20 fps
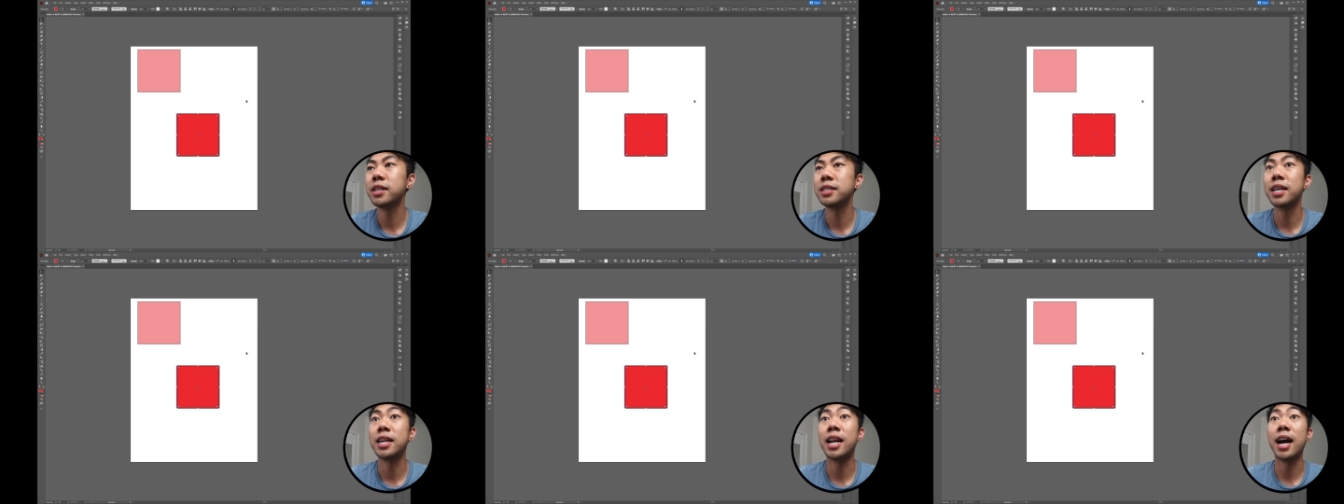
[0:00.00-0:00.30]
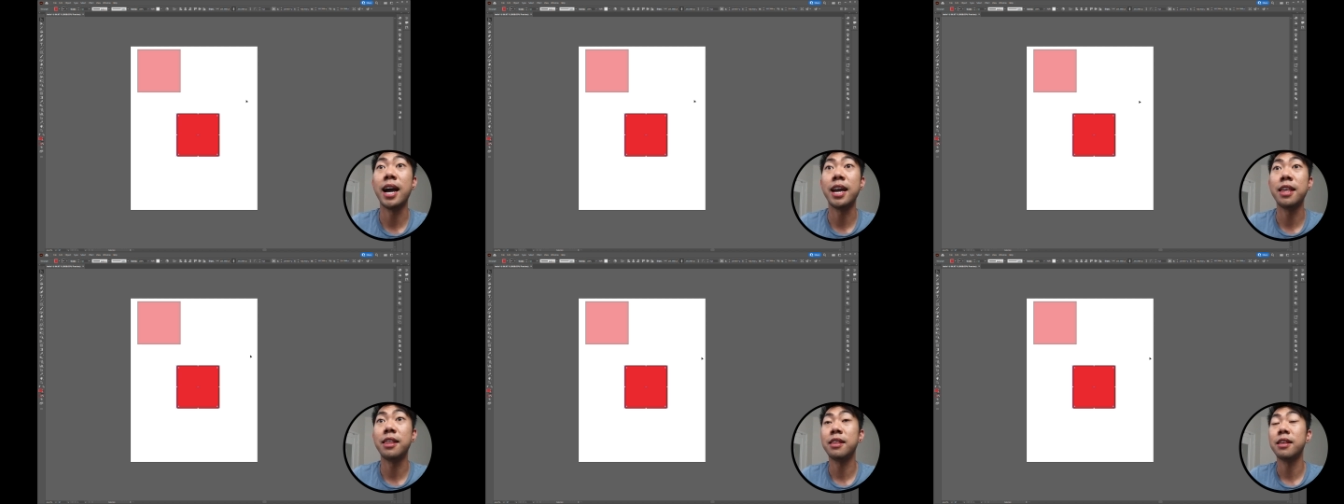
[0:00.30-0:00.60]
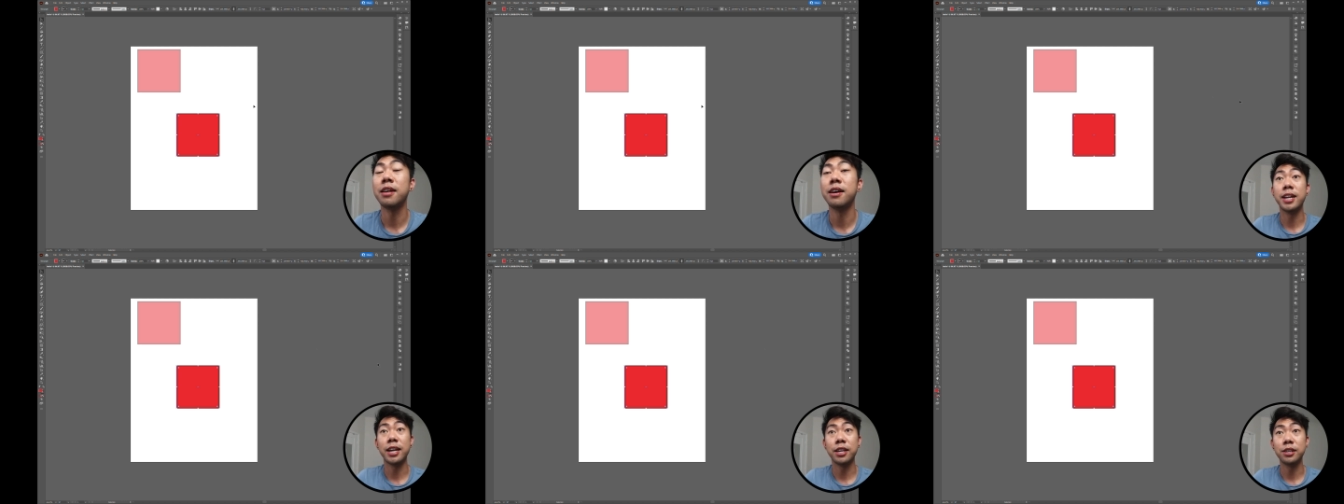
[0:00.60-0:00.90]
things that I,
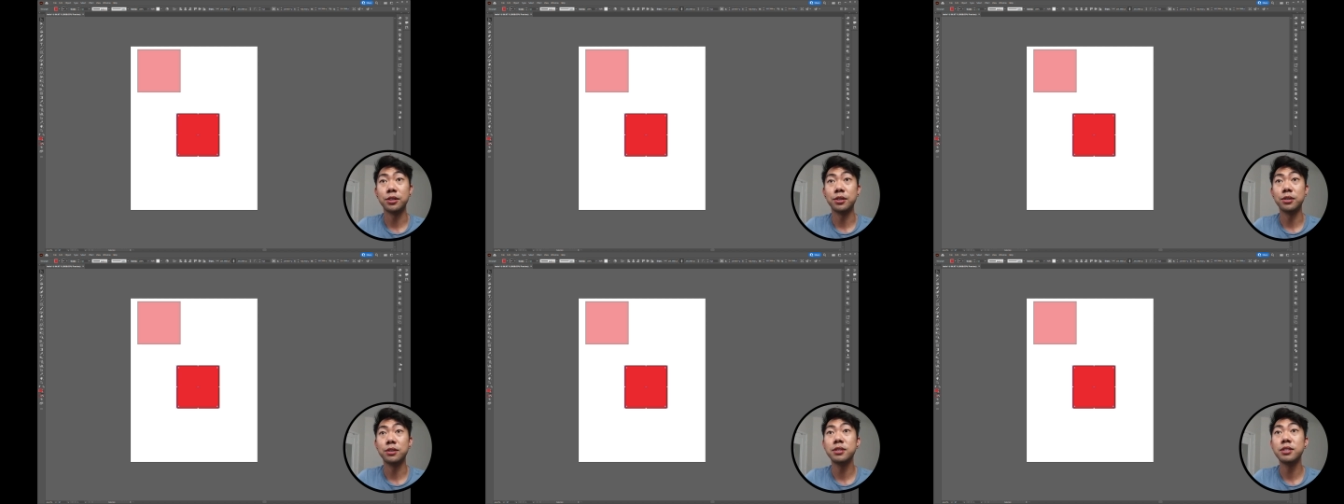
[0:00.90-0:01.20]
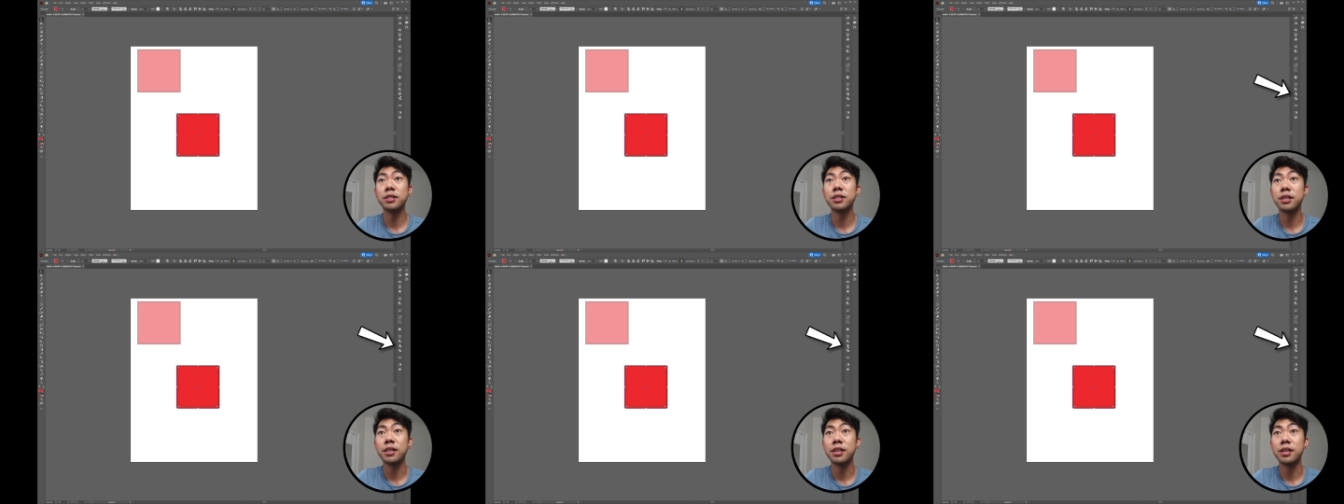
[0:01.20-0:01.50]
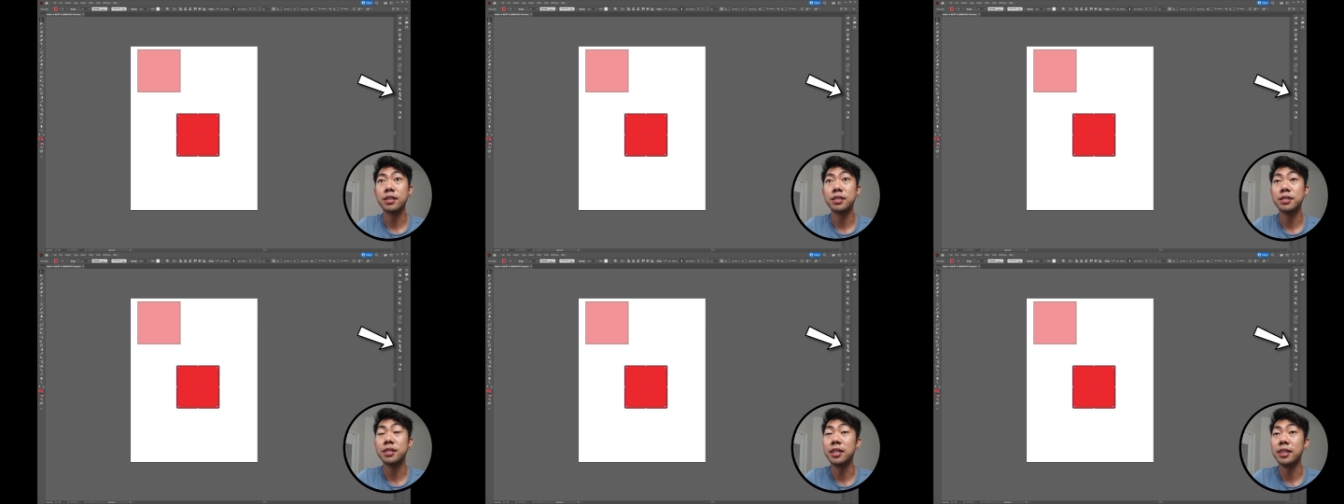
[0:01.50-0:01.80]
that I use
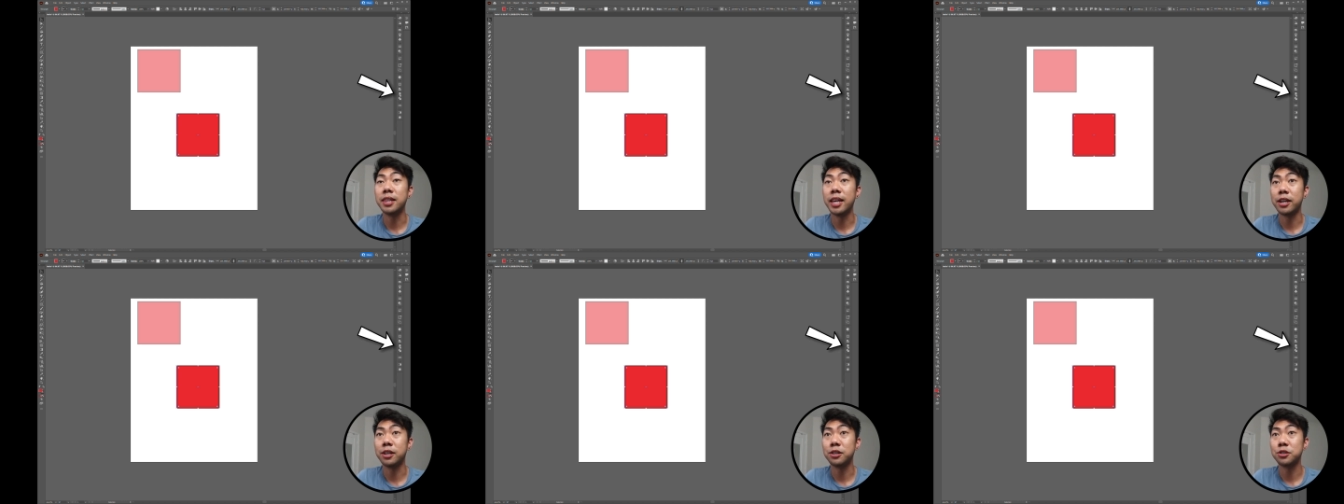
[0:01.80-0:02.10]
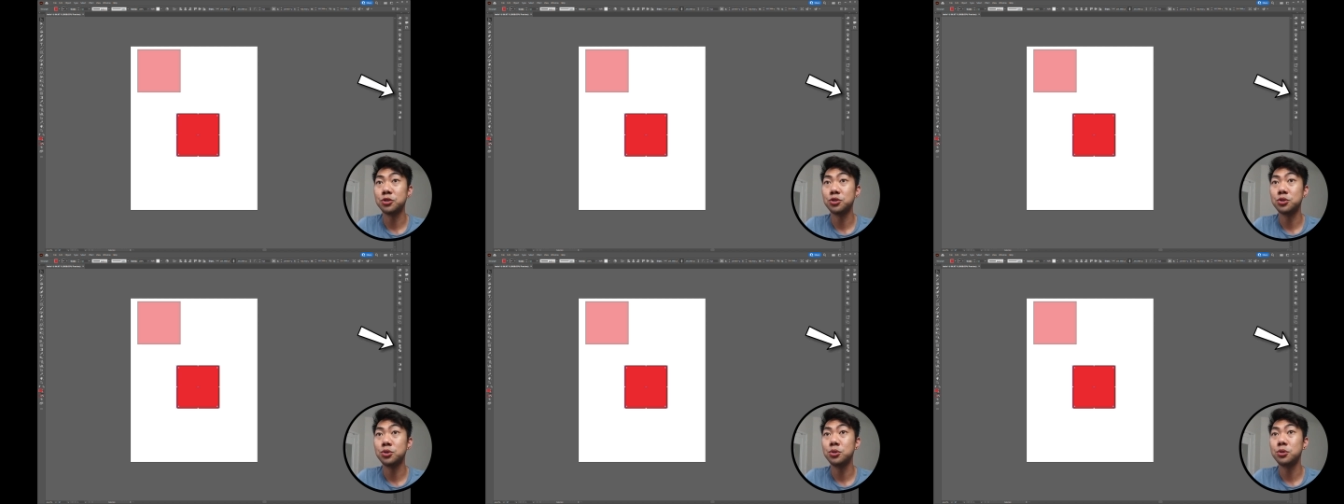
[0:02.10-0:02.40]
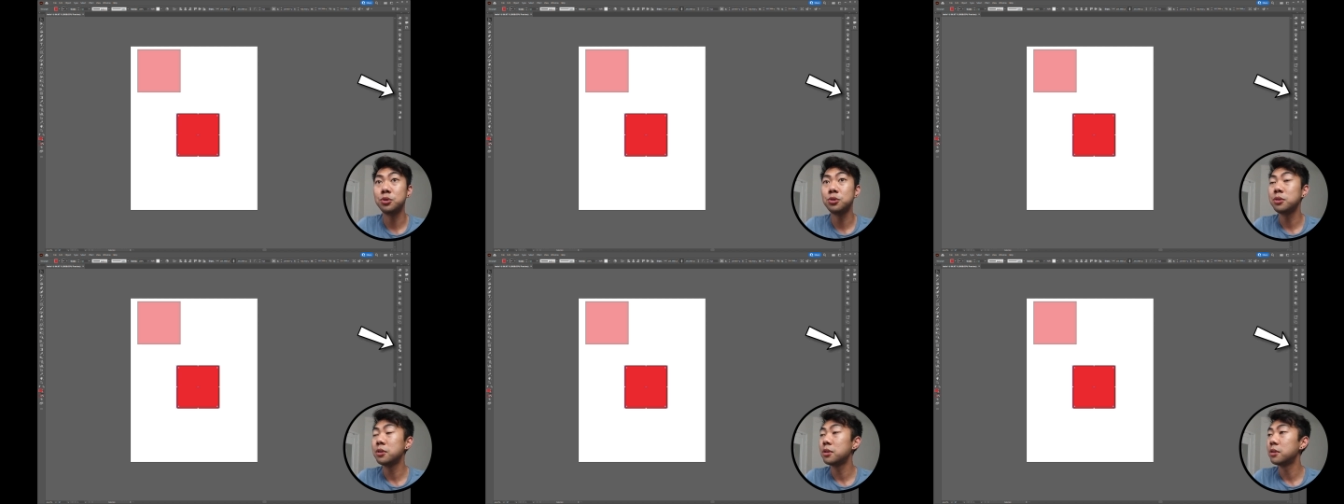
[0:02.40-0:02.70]
is the layers
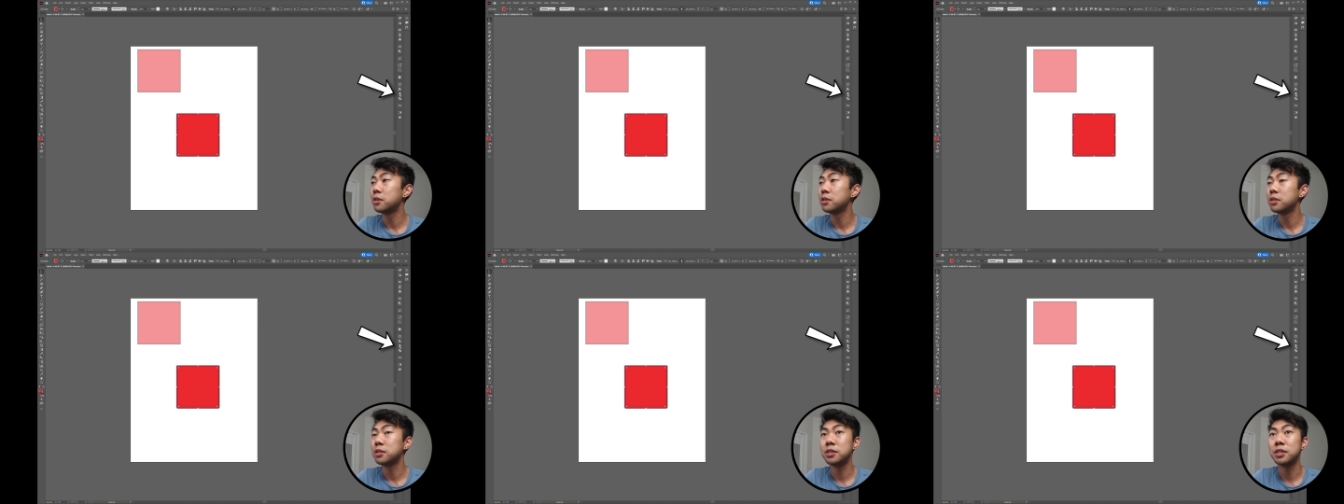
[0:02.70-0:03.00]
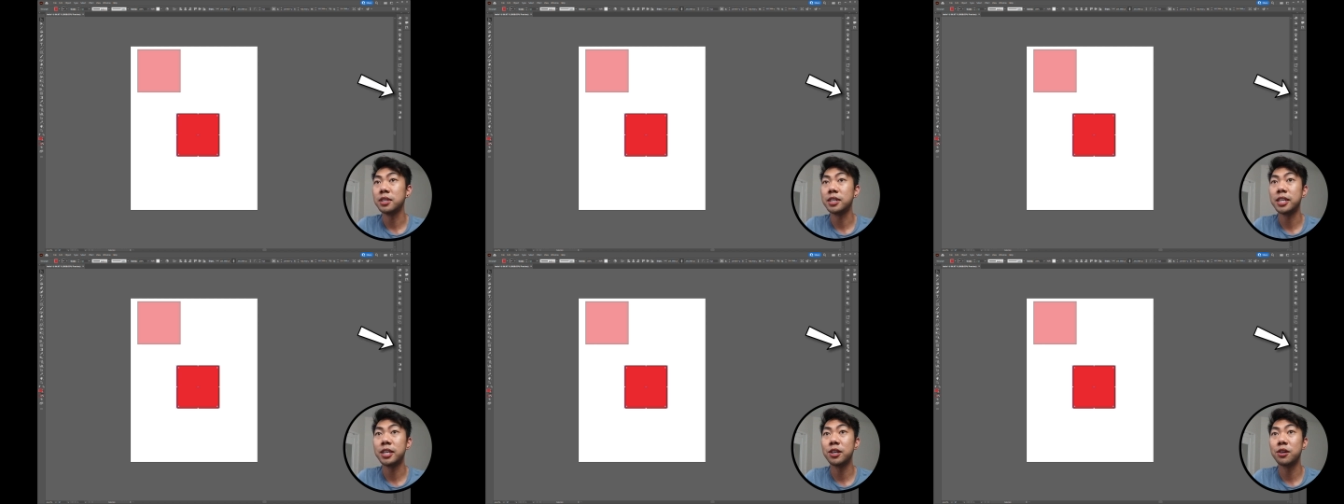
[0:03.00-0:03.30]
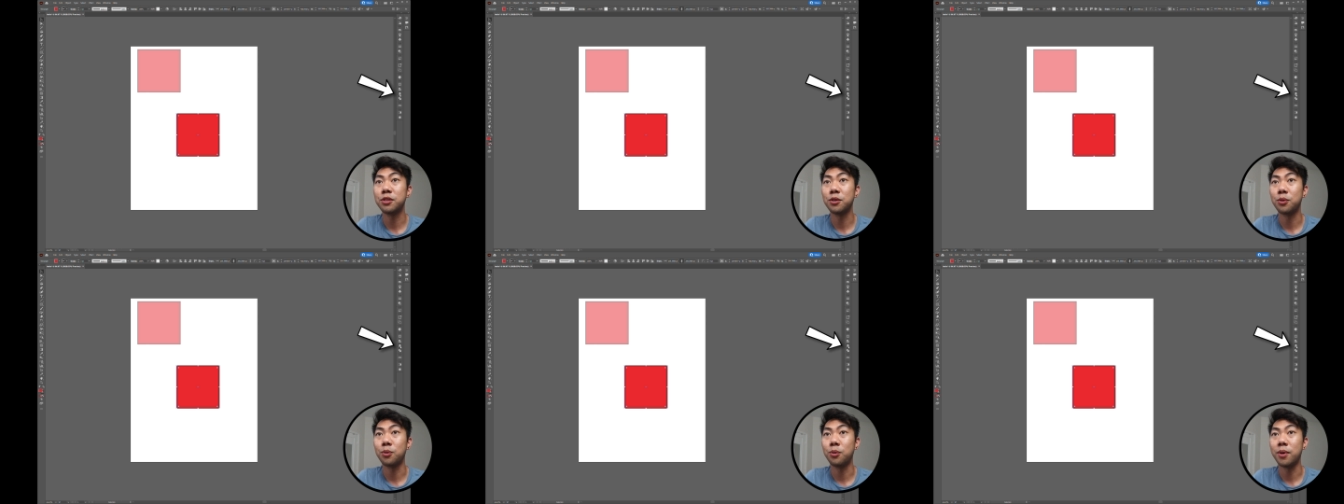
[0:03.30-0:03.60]
tool seen
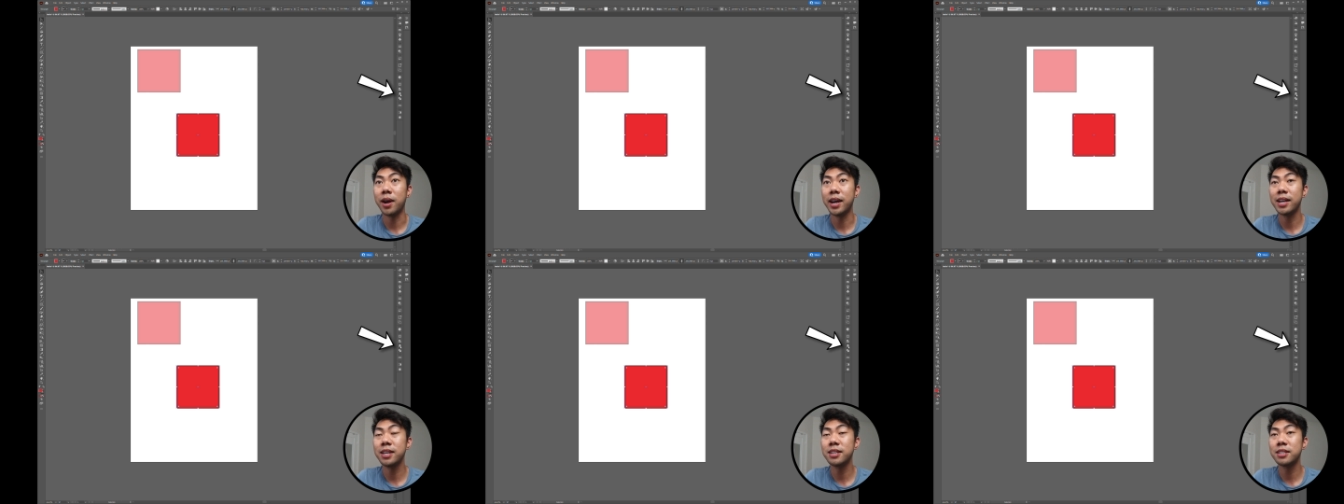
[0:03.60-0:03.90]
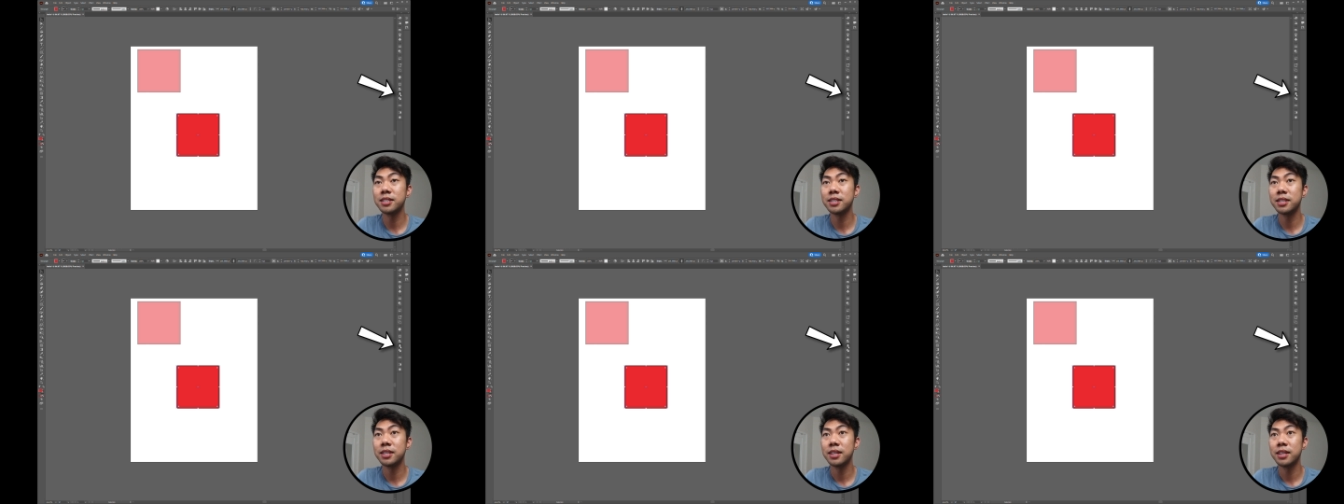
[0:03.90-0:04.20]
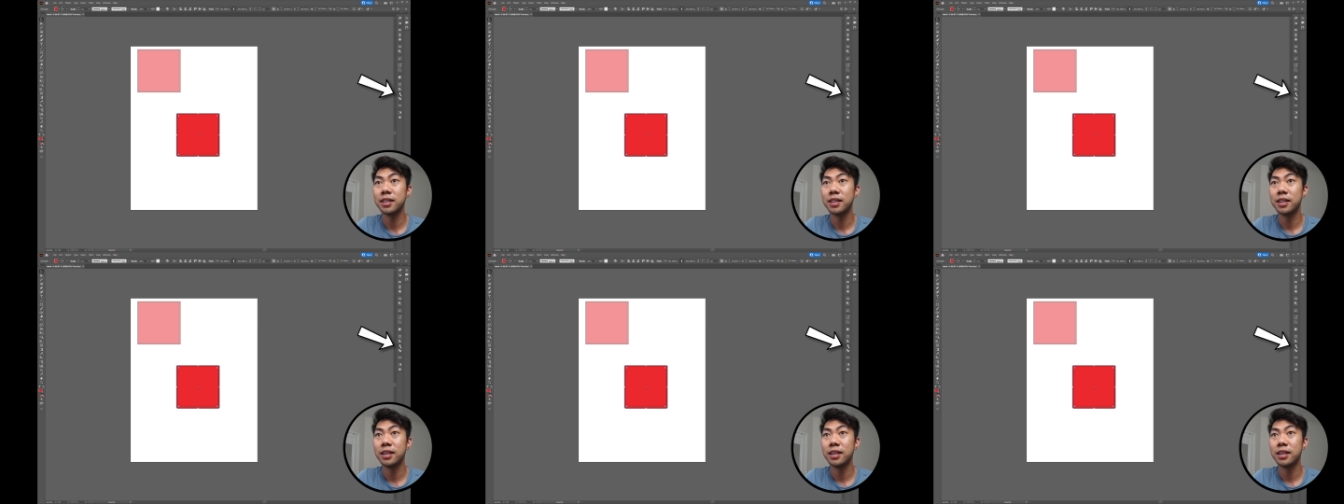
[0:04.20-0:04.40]
here on the right.